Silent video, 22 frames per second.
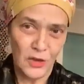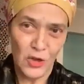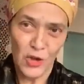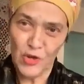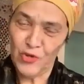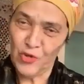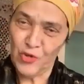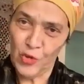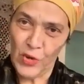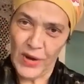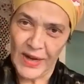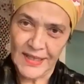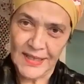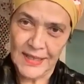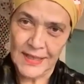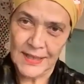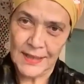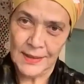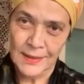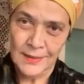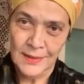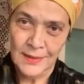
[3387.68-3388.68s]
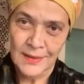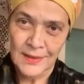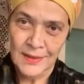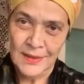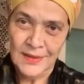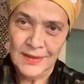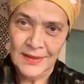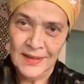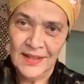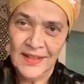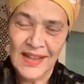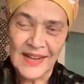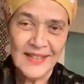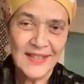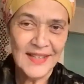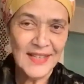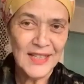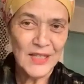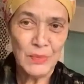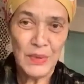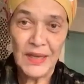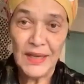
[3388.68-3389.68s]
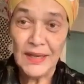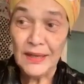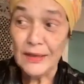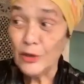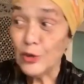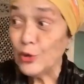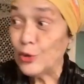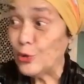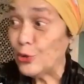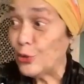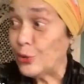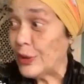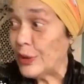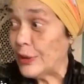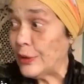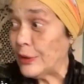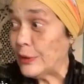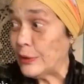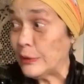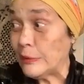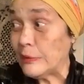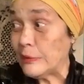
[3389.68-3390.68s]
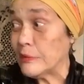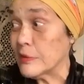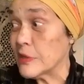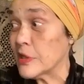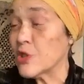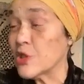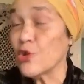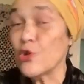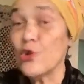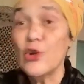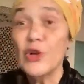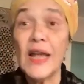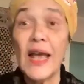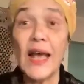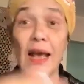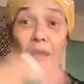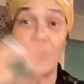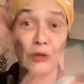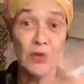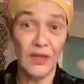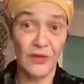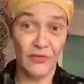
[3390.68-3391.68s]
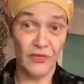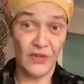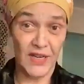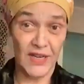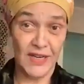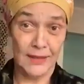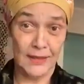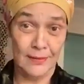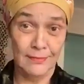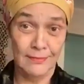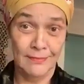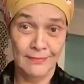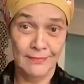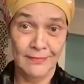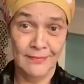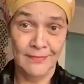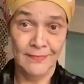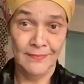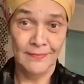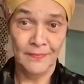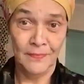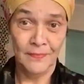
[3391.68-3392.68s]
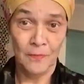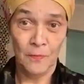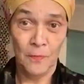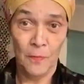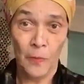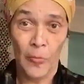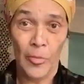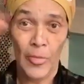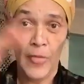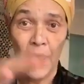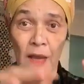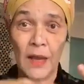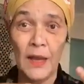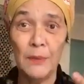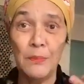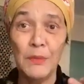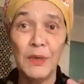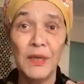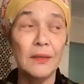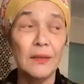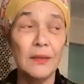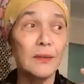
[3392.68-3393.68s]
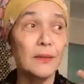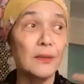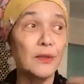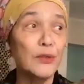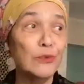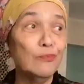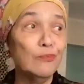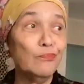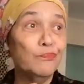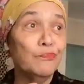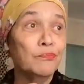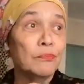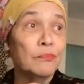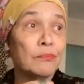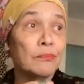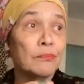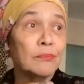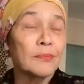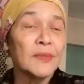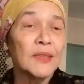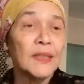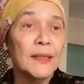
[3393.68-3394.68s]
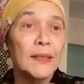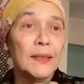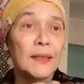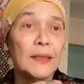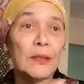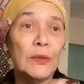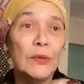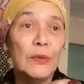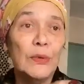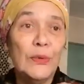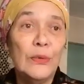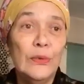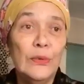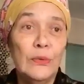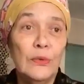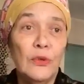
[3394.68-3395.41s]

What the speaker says: of waste that is being, thrown out every day? I mean, the